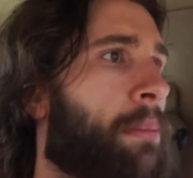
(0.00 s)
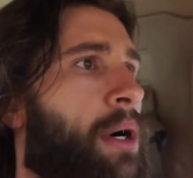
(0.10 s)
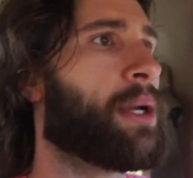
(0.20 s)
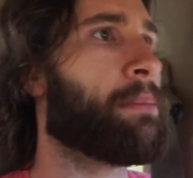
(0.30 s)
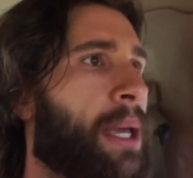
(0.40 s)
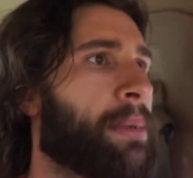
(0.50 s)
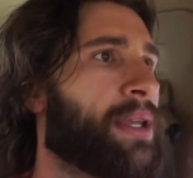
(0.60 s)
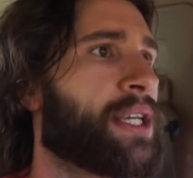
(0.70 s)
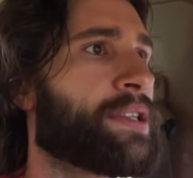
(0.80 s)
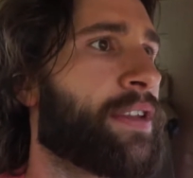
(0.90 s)
But maybe
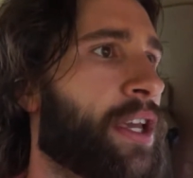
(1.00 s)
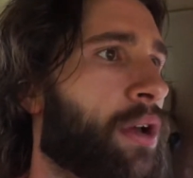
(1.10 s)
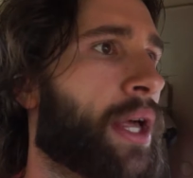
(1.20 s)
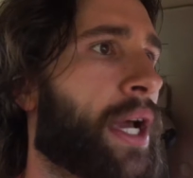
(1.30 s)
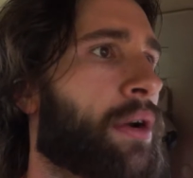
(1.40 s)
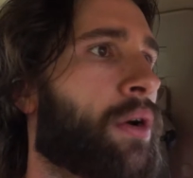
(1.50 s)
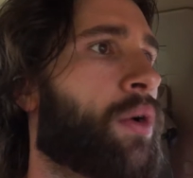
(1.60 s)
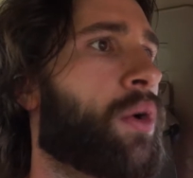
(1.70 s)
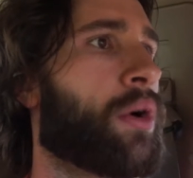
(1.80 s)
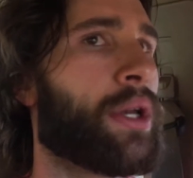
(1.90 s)
in this video later
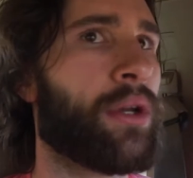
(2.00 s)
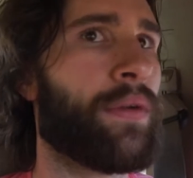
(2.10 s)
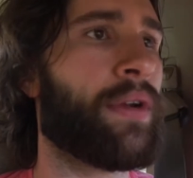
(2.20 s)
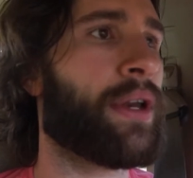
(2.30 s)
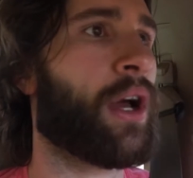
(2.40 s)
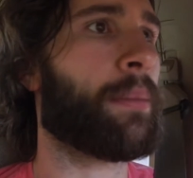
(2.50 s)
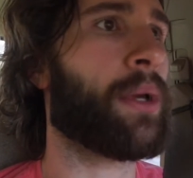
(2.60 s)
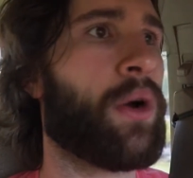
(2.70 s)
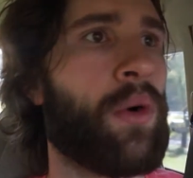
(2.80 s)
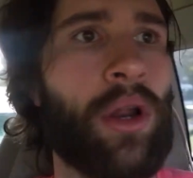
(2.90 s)
or in a new video, I'll be
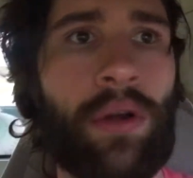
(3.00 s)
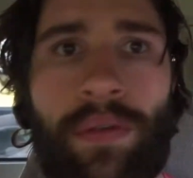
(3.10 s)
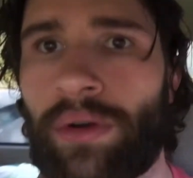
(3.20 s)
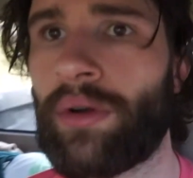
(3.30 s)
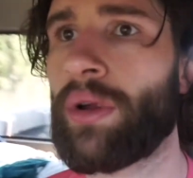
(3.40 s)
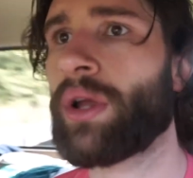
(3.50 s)
going over,